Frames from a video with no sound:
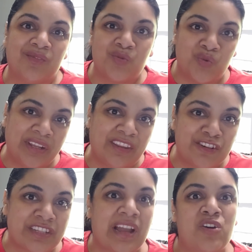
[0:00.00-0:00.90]
what
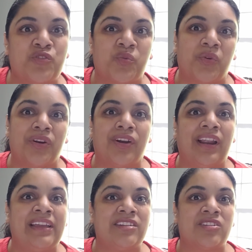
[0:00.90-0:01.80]
their styles were,
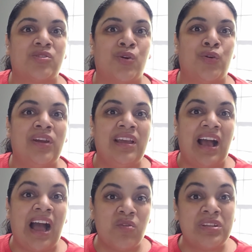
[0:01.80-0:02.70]
and so
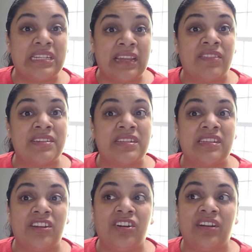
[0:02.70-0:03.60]
I would say
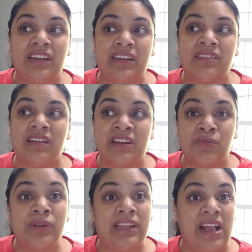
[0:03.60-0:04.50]
this year it
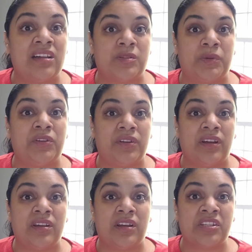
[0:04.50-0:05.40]
really has been
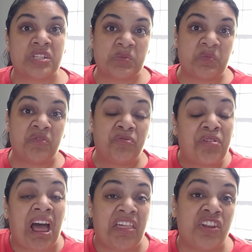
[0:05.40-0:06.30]
a
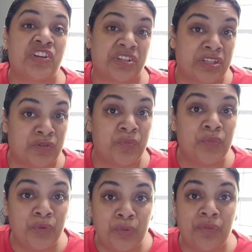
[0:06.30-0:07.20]
rather
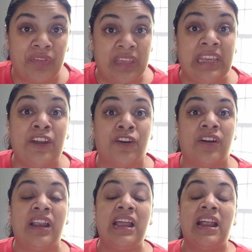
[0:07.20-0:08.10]
smooth
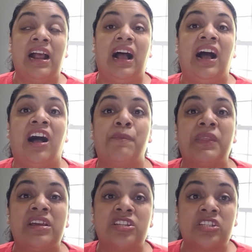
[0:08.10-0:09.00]
year.
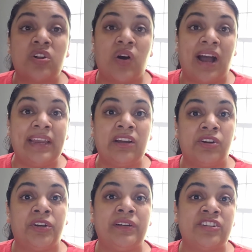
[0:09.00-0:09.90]
So I
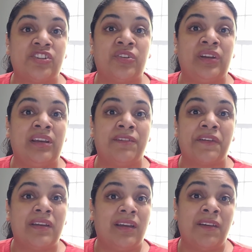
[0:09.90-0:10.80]
encourage you, if
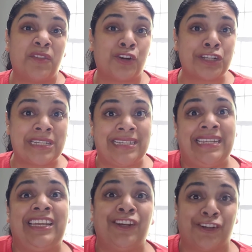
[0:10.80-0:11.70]
there's
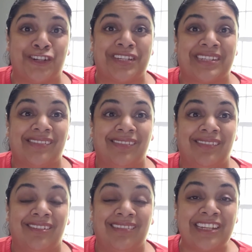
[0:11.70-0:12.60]
tears,
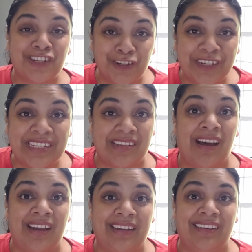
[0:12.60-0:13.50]
that's a good
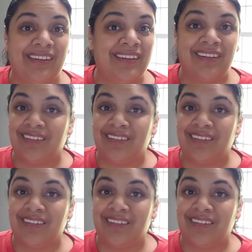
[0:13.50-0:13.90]
sign.